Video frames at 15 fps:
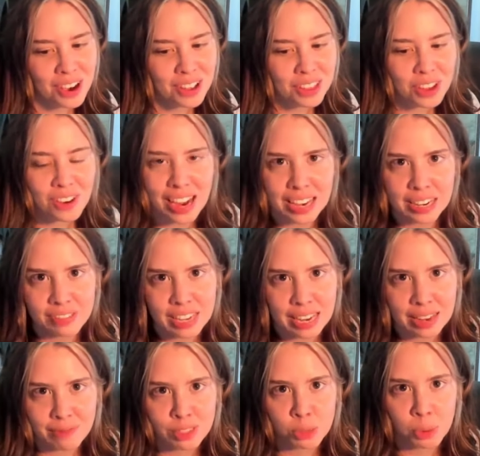the creative
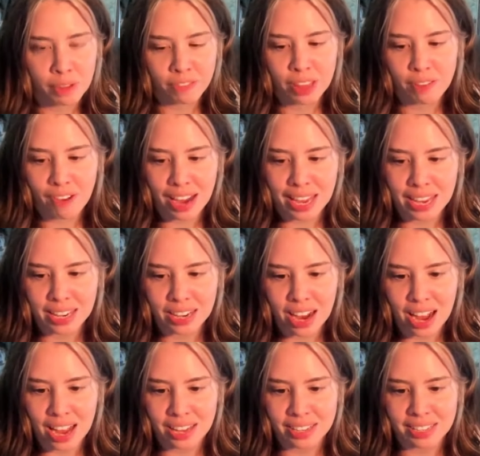team swiftly
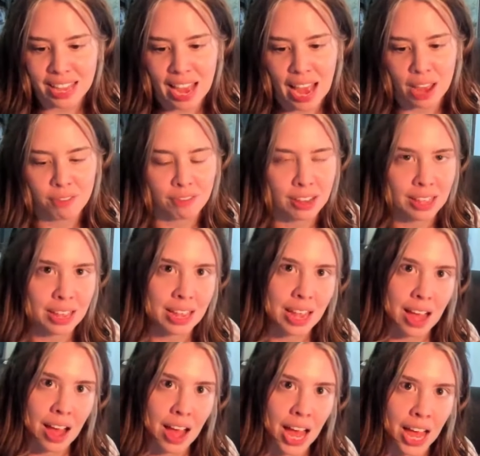recognized they had really
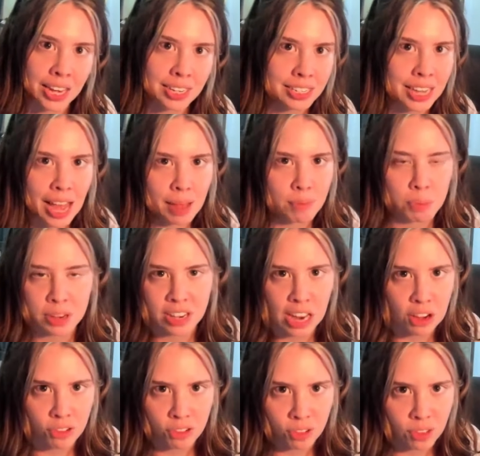untapped
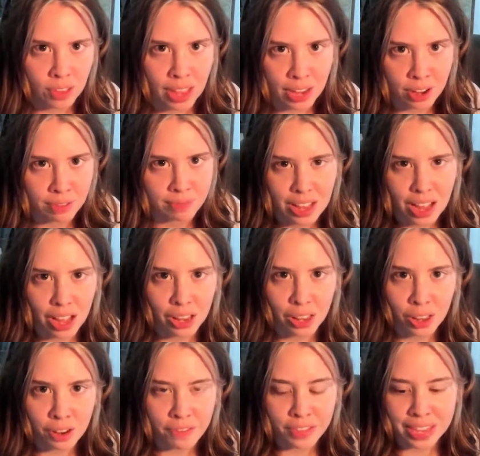potential and a
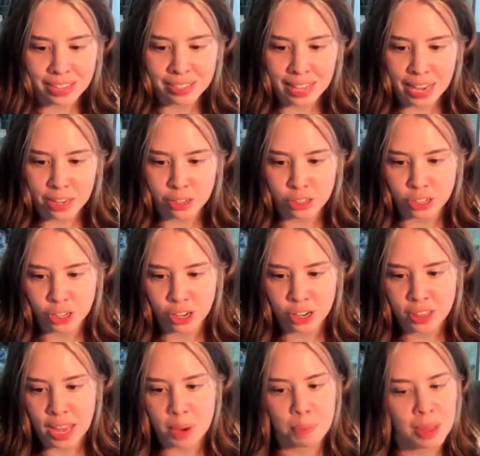lot of things they could do.
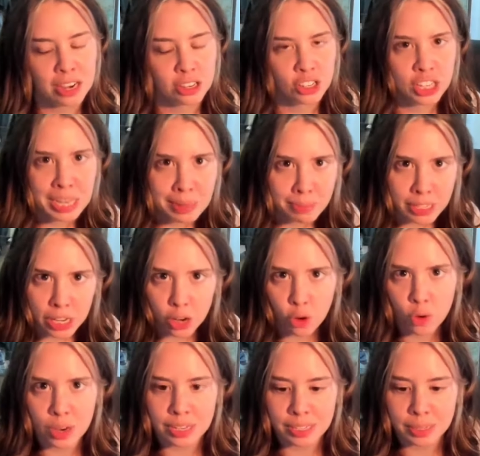They had better chips and
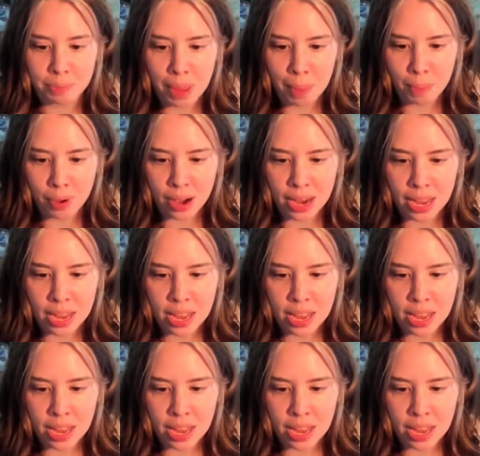increased memory.